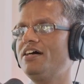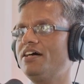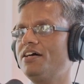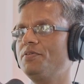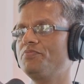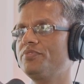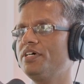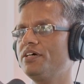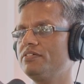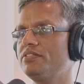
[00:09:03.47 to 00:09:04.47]
Uh,
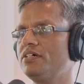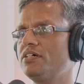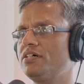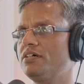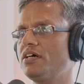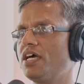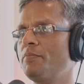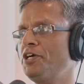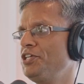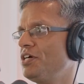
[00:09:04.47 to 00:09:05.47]
the, the
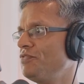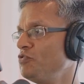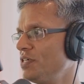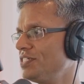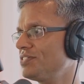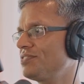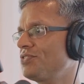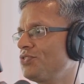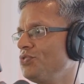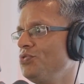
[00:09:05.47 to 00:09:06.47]
ability of humans
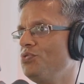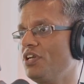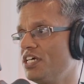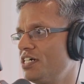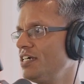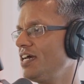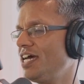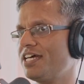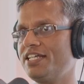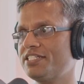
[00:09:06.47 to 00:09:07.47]
to
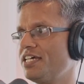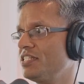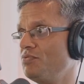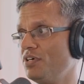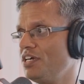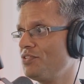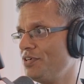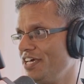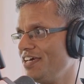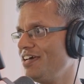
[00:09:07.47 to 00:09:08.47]
learn and understand the world
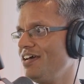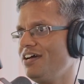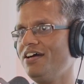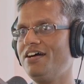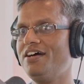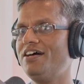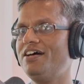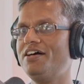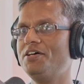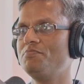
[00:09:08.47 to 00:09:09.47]
today,
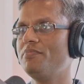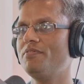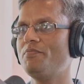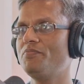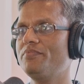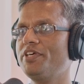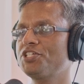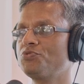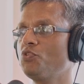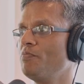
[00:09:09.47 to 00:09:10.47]
uh,
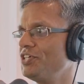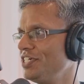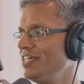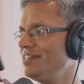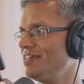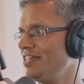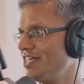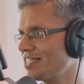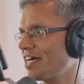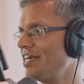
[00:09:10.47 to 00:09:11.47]
there is no machine
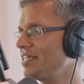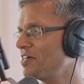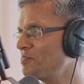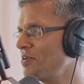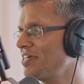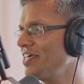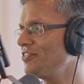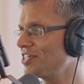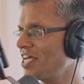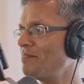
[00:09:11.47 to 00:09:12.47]
in its current
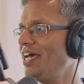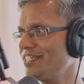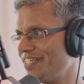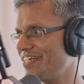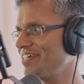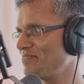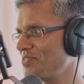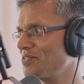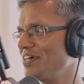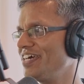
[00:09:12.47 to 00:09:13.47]
capability which can match
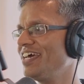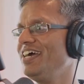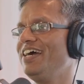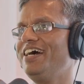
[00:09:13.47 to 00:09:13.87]
that. Okay.